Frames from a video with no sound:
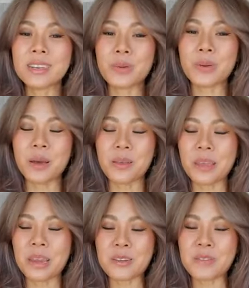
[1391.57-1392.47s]
with all the
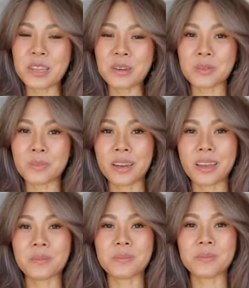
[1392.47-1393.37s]
hair videos, but
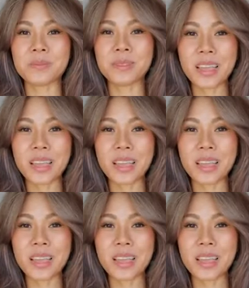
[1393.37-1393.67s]
I'm